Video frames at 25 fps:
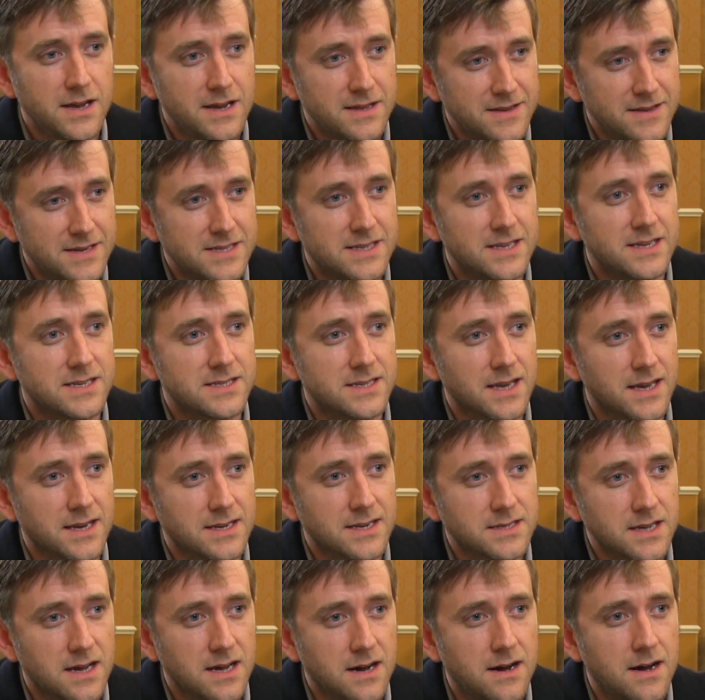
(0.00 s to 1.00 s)
These things take
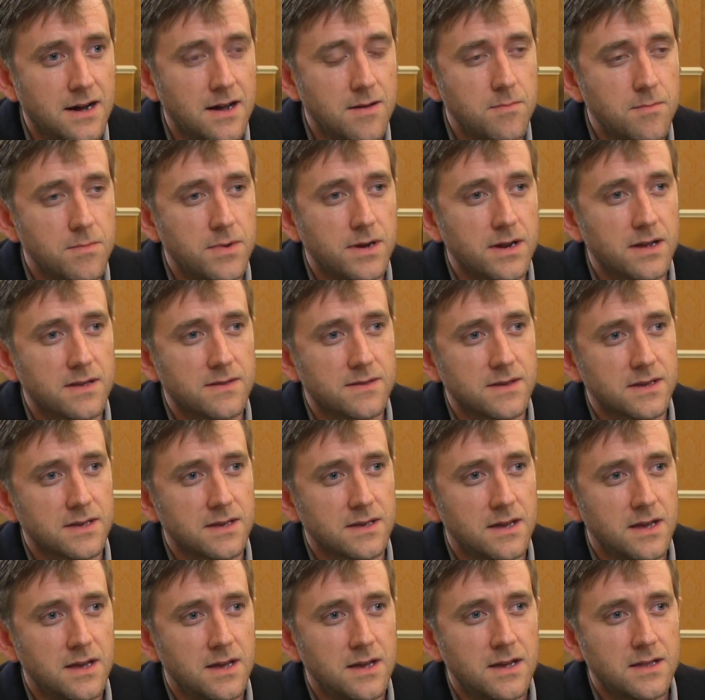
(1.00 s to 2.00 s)
time, but I think
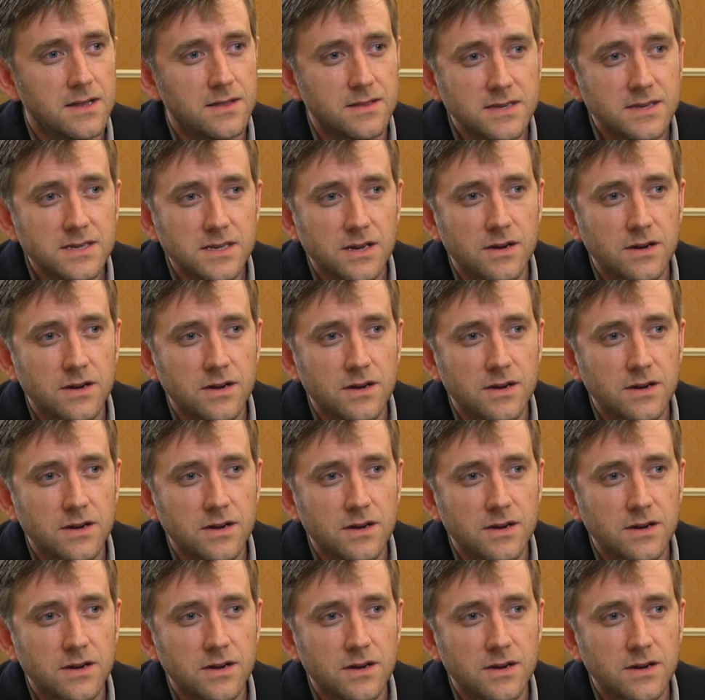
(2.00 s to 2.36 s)
this